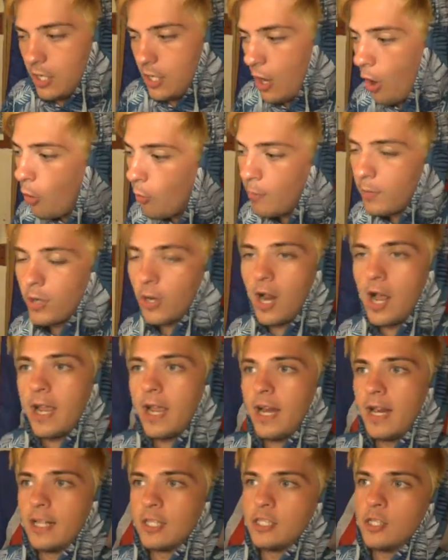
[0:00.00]
nope, you're
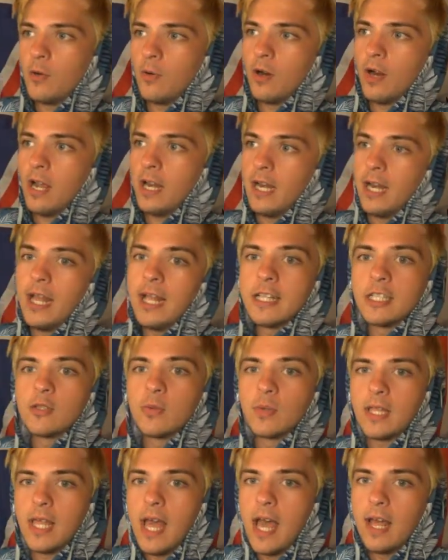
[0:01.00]
not getting to her, and it ends
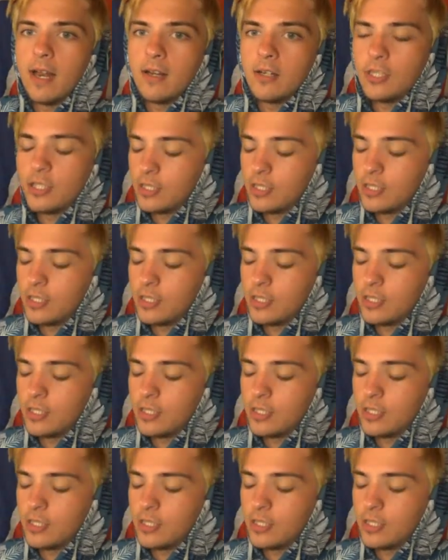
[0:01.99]
with that,